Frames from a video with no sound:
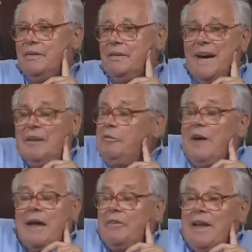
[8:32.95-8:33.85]

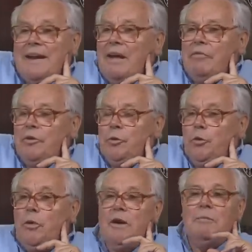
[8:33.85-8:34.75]
Grandfathers I never
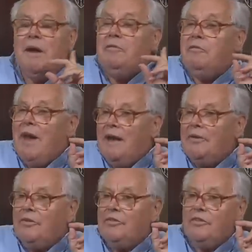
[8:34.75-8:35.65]
knew. My
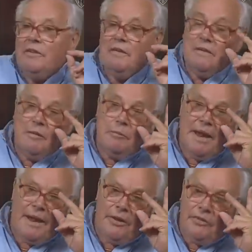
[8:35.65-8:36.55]
father's
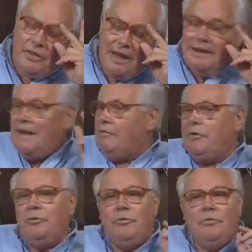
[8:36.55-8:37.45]
parents I never
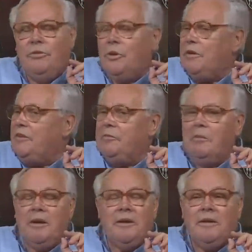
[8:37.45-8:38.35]
knew. Not his
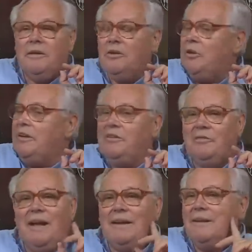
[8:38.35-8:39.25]
mother, not his
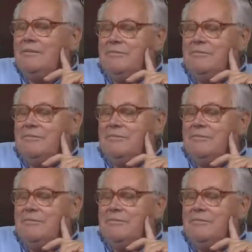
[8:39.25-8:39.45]
father.